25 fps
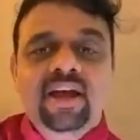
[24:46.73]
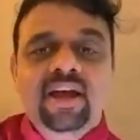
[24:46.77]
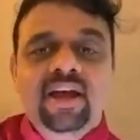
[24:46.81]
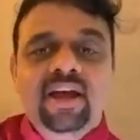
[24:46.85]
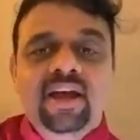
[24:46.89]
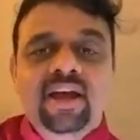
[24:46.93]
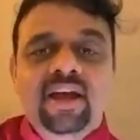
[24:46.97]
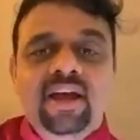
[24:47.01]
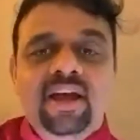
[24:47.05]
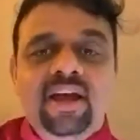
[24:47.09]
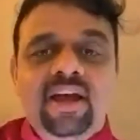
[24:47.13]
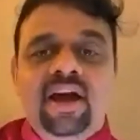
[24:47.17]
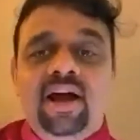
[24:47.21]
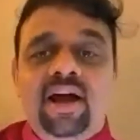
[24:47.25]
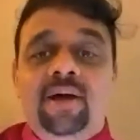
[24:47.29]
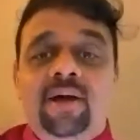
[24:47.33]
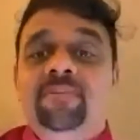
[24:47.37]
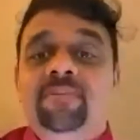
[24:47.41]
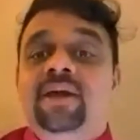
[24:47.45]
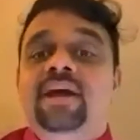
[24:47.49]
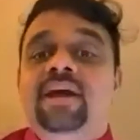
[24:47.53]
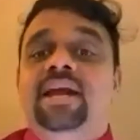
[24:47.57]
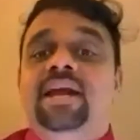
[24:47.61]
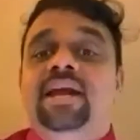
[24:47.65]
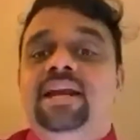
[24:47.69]
Um,
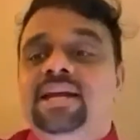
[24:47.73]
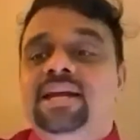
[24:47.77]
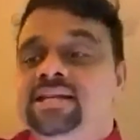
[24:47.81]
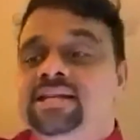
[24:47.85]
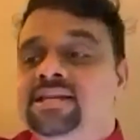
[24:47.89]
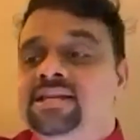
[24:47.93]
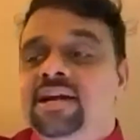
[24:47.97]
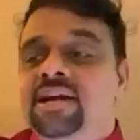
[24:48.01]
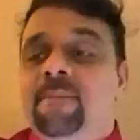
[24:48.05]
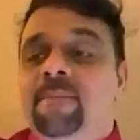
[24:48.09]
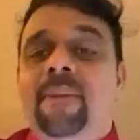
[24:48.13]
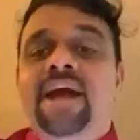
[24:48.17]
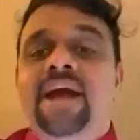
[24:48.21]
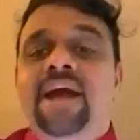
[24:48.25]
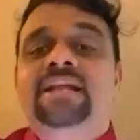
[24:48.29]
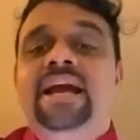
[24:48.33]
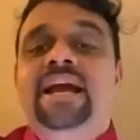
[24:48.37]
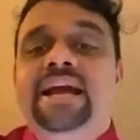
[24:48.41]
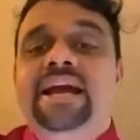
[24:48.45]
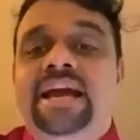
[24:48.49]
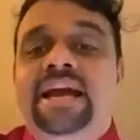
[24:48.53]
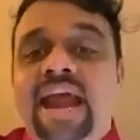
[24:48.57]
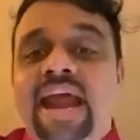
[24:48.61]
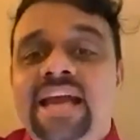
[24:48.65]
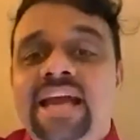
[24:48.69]
it is by the
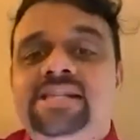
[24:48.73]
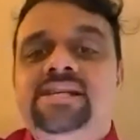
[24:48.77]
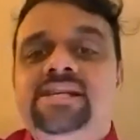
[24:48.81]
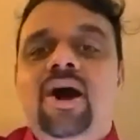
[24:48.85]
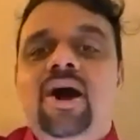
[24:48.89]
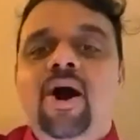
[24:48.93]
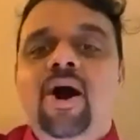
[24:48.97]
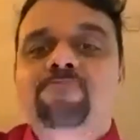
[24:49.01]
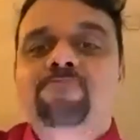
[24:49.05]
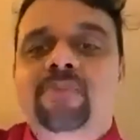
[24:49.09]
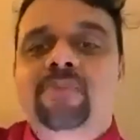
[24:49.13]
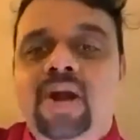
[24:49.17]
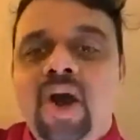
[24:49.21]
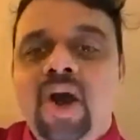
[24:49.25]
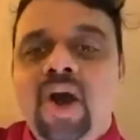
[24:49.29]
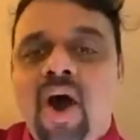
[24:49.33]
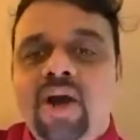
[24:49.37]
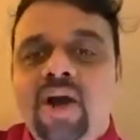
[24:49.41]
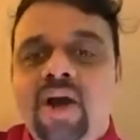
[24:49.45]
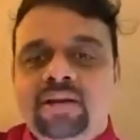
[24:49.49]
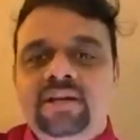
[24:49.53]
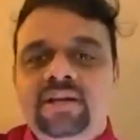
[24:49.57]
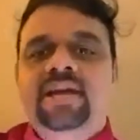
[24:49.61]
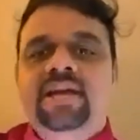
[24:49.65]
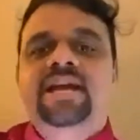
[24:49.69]
grace of God
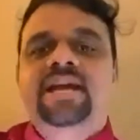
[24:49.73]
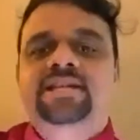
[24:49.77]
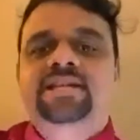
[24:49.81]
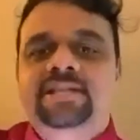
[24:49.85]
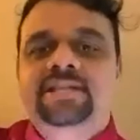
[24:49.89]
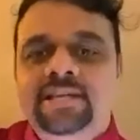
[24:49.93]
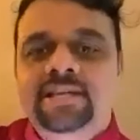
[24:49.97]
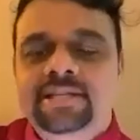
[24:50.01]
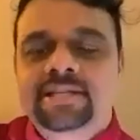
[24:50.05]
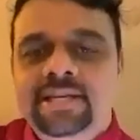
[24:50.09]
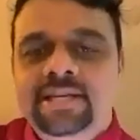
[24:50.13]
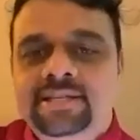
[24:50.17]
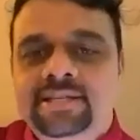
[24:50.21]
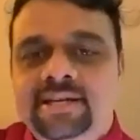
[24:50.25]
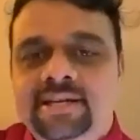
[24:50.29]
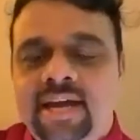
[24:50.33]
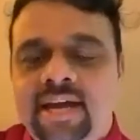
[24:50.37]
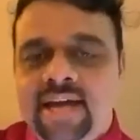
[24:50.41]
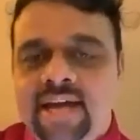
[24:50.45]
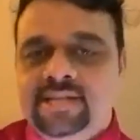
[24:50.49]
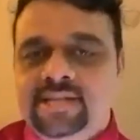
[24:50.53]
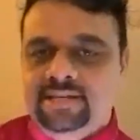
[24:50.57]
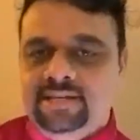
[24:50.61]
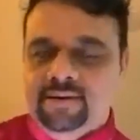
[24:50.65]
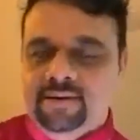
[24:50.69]
in Jesus
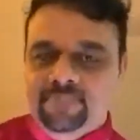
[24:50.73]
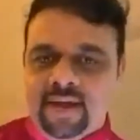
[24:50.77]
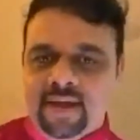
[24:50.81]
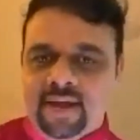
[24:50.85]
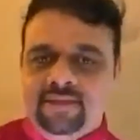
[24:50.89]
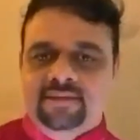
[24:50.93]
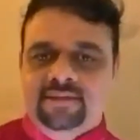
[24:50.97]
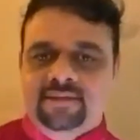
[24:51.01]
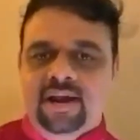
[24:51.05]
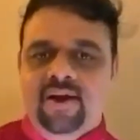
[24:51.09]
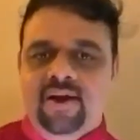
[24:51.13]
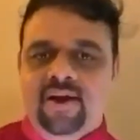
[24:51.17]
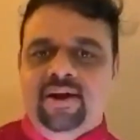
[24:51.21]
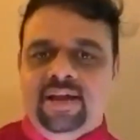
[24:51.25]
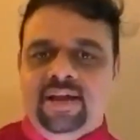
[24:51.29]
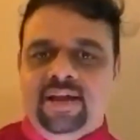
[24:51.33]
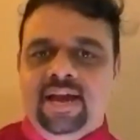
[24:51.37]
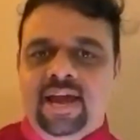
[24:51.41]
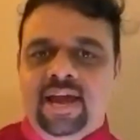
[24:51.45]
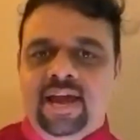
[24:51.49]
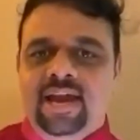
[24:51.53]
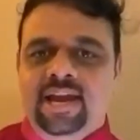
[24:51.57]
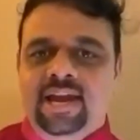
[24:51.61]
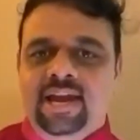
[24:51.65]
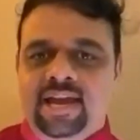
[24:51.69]
Christ. Praise the Lord.
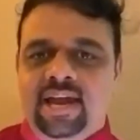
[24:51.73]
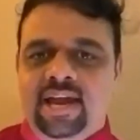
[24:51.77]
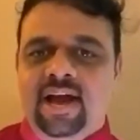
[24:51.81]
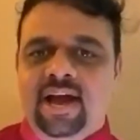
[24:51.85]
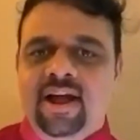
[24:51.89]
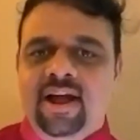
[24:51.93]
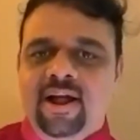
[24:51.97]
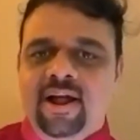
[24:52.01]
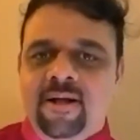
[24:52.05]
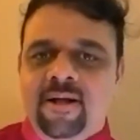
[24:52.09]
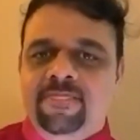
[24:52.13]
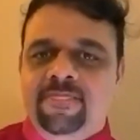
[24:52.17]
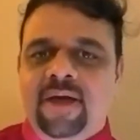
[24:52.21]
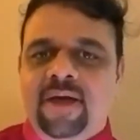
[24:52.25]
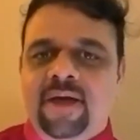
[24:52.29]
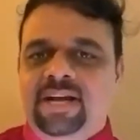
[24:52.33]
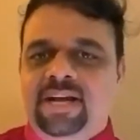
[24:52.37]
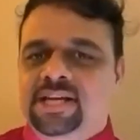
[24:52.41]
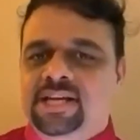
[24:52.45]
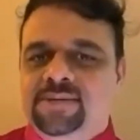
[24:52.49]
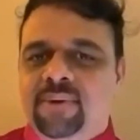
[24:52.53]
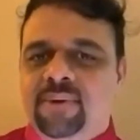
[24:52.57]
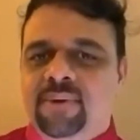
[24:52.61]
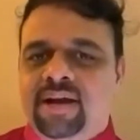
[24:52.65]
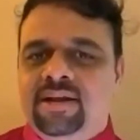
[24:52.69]
Hallelujah. That
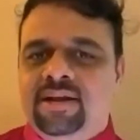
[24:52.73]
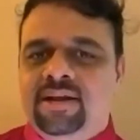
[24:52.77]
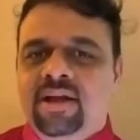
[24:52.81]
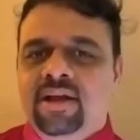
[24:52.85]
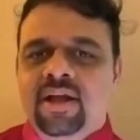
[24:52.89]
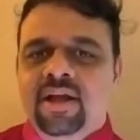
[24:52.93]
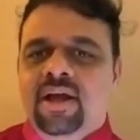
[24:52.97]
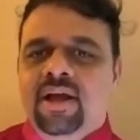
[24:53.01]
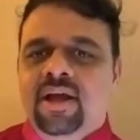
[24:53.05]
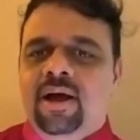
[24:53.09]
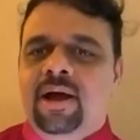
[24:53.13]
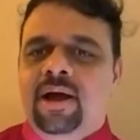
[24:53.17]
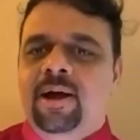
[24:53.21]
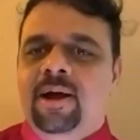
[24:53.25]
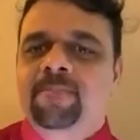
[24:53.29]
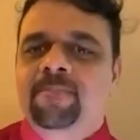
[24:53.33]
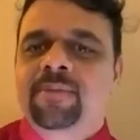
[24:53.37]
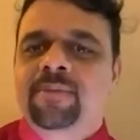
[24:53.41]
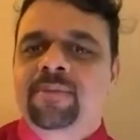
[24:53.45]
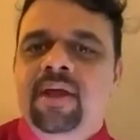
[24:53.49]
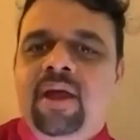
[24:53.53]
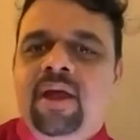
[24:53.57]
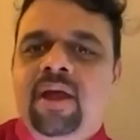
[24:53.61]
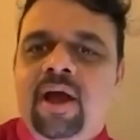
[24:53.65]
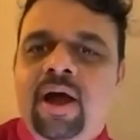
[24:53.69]
is what um,
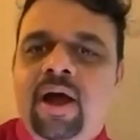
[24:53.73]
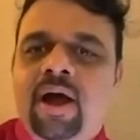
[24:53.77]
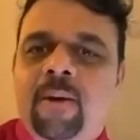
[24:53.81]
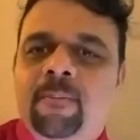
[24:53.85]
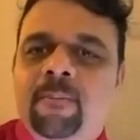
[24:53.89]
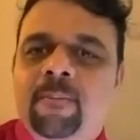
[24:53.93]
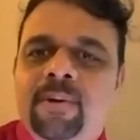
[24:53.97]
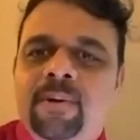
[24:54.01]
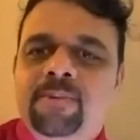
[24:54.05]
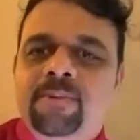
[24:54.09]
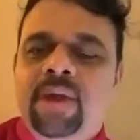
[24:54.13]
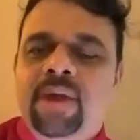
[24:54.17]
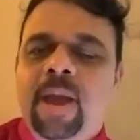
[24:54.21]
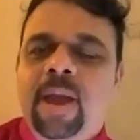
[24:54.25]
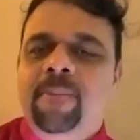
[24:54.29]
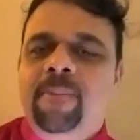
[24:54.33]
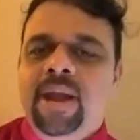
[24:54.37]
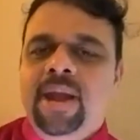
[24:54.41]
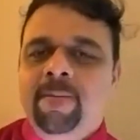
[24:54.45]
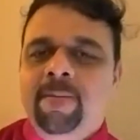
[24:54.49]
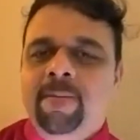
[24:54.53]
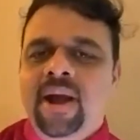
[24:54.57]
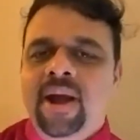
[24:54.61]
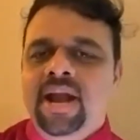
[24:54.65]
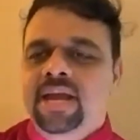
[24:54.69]
uh,
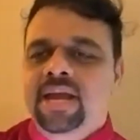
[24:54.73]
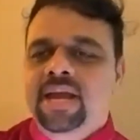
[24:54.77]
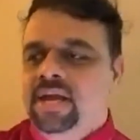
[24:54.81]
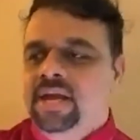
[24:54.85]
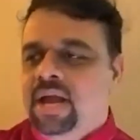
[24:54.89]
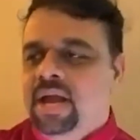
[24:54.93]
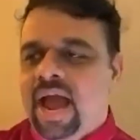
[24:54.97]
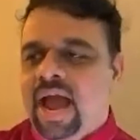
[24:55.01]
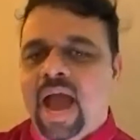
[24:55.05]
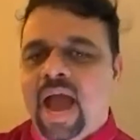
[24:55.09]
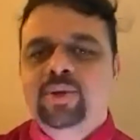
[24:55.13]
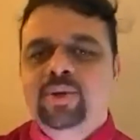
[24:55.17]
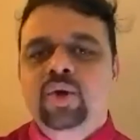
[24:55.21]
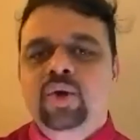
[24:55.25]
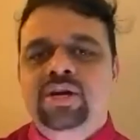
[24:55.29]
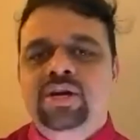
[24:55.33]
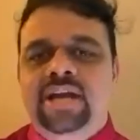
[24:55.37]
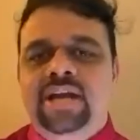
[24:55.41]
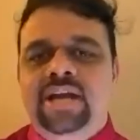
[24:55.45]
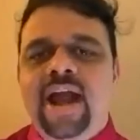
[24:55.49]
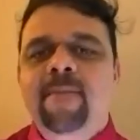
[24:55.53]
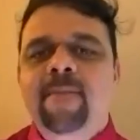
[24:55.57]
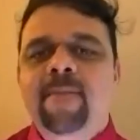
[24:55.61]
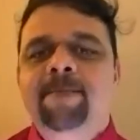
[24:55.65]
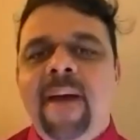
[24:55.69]
everybody had to
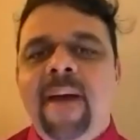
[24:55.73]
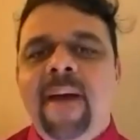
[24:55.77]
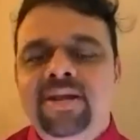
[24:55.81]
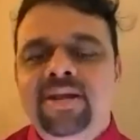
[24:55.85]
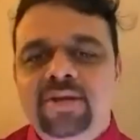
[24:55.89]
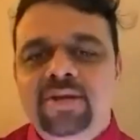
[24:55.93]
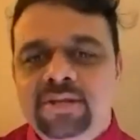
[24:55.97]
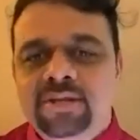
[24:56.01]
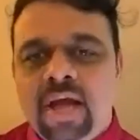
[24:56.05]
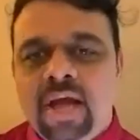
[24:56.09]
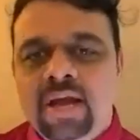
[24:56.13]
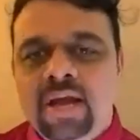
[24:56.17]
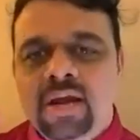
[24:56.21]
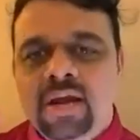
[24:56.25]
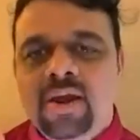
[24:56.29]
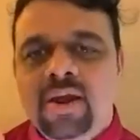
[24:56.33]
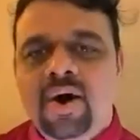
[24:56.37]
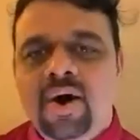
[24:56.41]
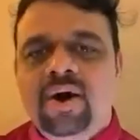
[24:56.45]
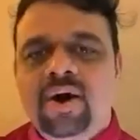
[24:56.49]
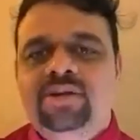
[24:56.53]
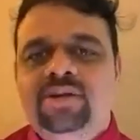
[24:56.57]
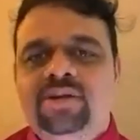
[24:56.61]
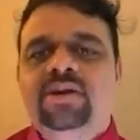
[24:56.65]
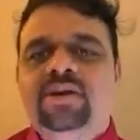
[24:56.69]
turn back to that
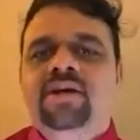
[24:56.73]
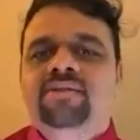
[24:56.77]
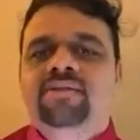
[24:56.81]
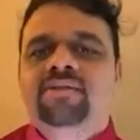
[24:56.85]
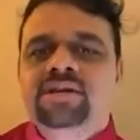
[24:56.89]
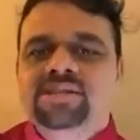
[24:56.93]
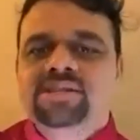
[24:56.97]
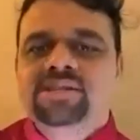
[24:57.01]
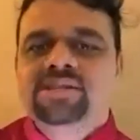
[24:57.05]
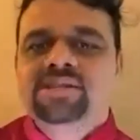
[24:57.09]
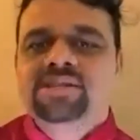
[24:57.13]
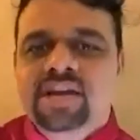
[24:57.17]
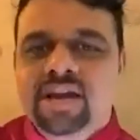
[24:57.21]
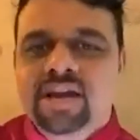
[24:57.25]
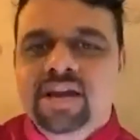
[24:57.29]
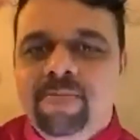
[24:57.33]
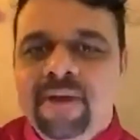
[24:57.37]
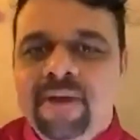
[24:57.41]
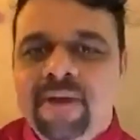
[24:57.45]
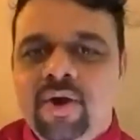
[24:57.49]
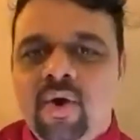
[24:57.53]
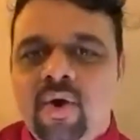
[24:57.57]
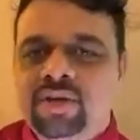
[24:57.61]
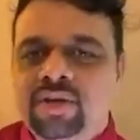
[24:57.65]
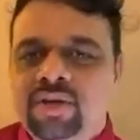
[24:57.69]
Lord, this loving
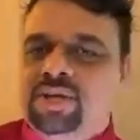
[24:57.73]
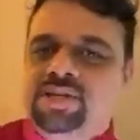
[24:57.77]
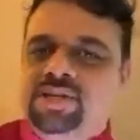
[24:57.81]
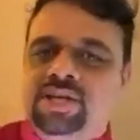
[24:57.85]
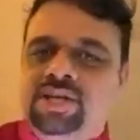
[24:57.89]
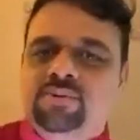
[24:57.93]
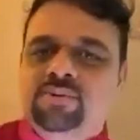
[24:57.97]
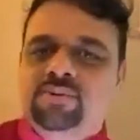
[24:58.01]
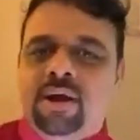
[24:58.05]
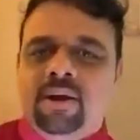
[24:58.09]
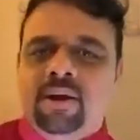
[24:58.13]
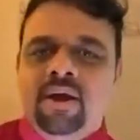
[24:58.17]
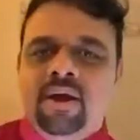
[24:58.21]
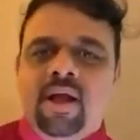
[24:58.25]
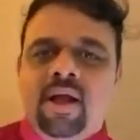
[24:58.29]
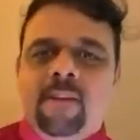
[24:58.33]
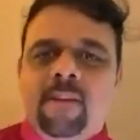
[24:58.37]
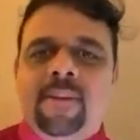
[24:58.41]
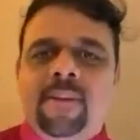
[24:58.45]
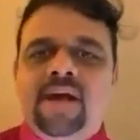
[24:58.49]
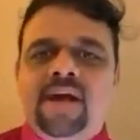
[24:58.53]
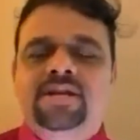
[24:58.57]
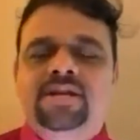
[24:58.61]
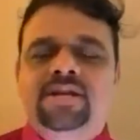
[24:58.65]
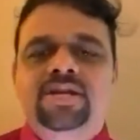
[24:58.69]
God. This is what
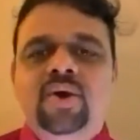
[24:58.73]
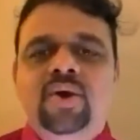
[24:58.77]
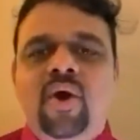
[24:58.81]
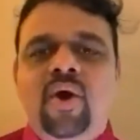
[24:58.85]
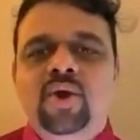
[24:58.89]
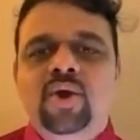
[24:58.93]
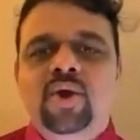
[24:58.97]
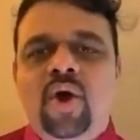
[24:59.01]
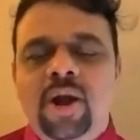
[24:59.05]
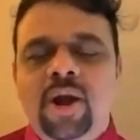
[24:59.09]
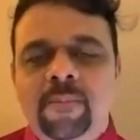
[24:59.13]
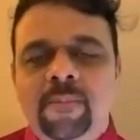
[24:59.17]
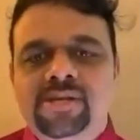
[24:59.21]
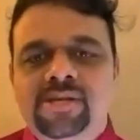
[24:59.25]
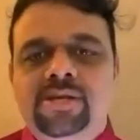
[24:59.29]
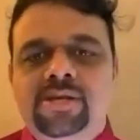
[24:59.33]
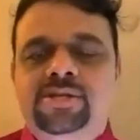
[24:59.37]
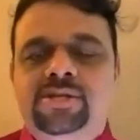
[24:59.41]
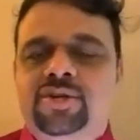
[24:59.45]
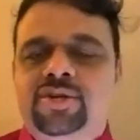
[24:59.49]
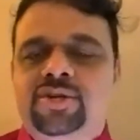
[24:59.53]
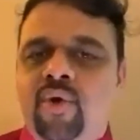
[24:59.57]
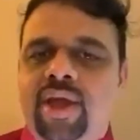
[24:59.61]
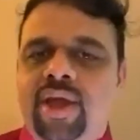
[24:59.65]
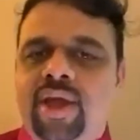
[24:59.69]
Pastor Jolly always is
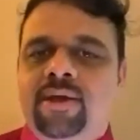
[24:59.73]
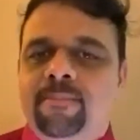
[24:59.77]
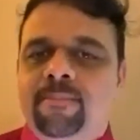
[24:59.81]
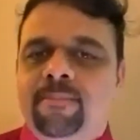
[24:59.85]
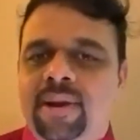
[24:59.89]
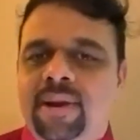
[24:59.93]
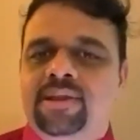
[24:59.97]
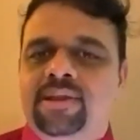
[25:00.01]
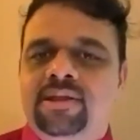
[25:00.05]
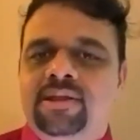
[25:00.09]
doing. Praise the